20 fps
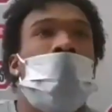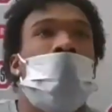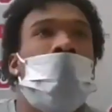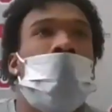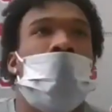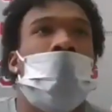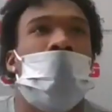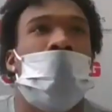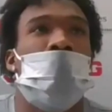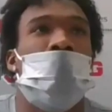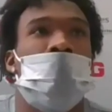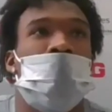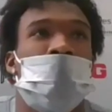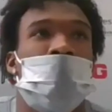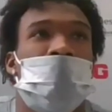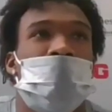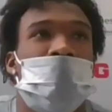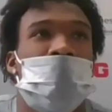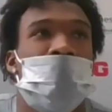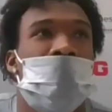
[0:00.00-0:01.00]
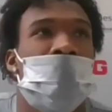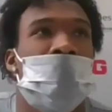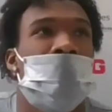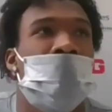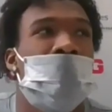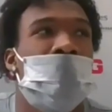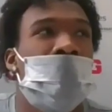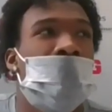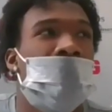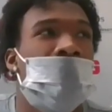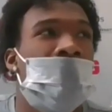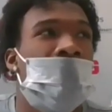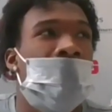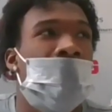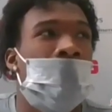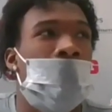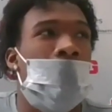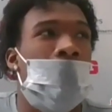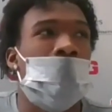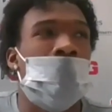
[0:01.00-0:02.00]

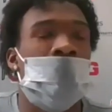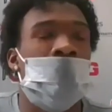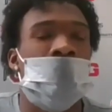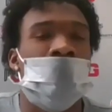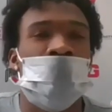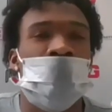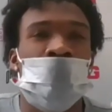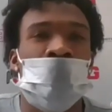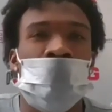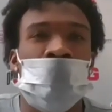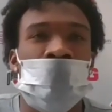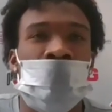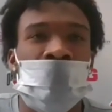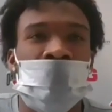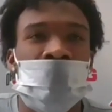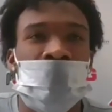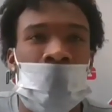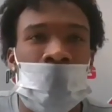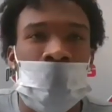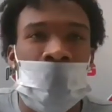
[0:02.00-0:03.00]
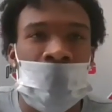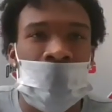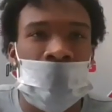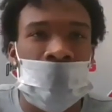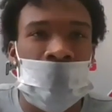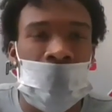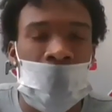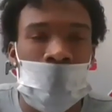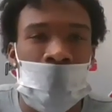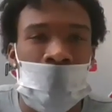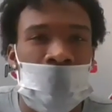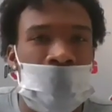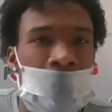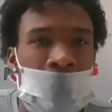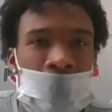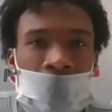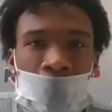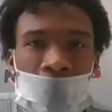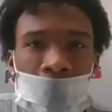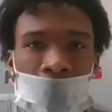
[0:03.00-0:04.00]
I mean, there's some that just come in
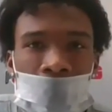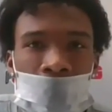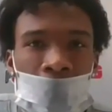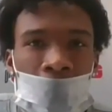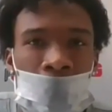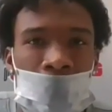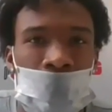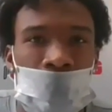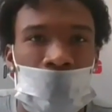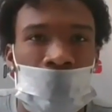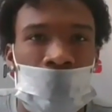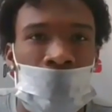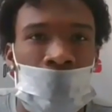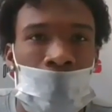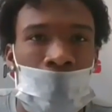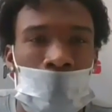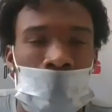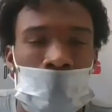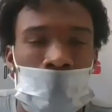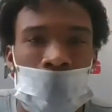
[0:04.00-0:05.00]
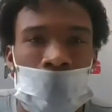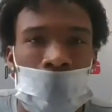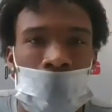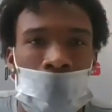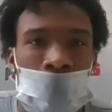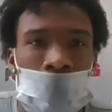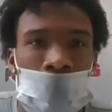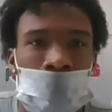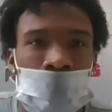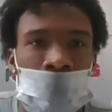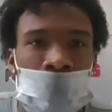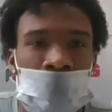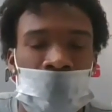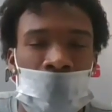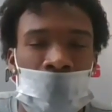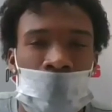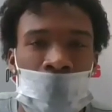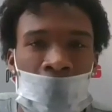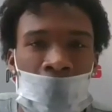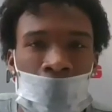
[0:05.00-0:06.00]
secondhand knowledge. But there's
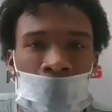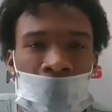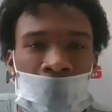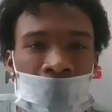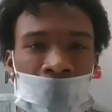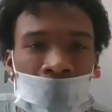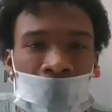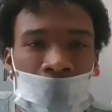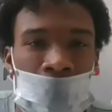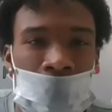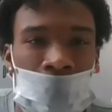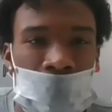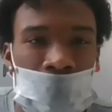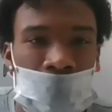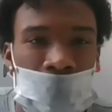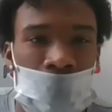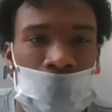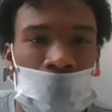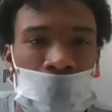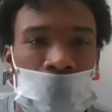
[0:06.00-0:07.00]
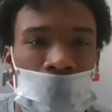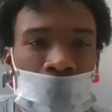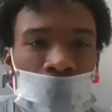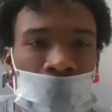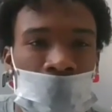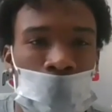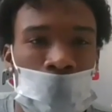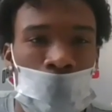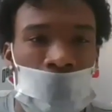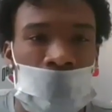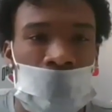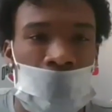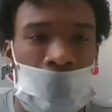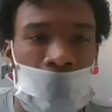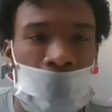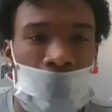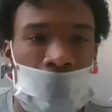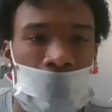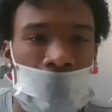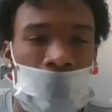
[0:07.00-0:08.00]
some that I'll key on. So throughout the week that,
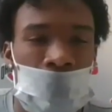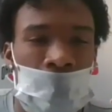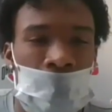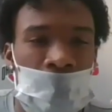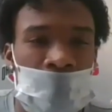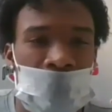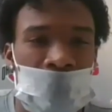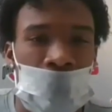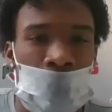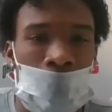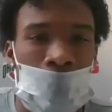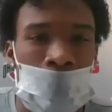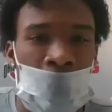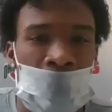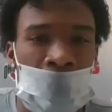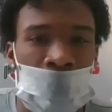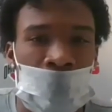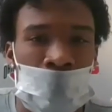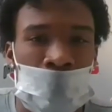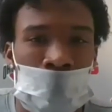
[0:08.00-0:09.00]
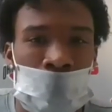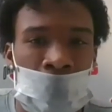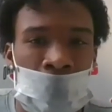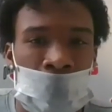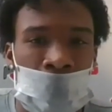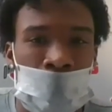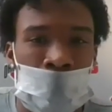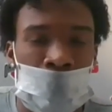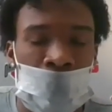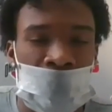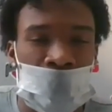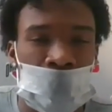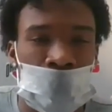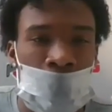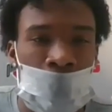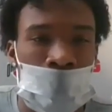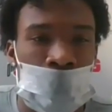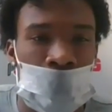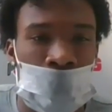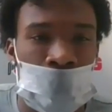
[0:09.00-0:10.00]
you know, I might have missed a
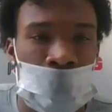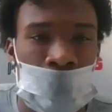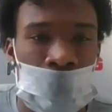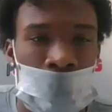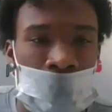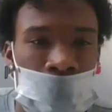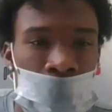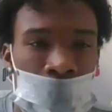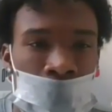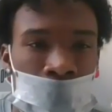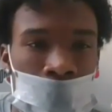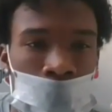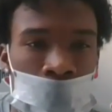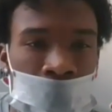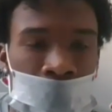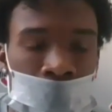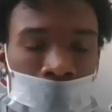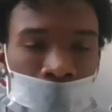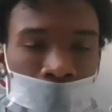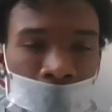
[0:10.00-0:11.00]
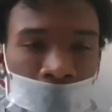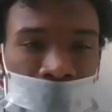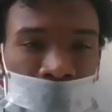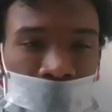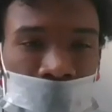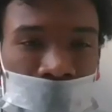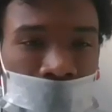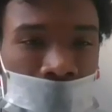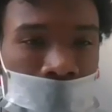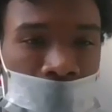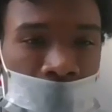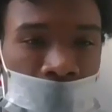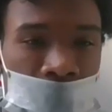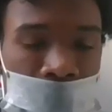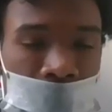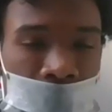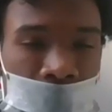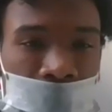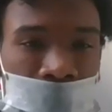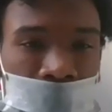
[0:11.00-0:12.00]
rep on during the week of practice or something like
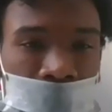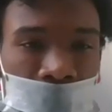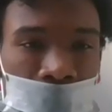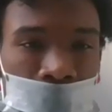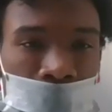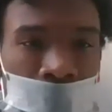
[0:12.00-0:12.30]
that. So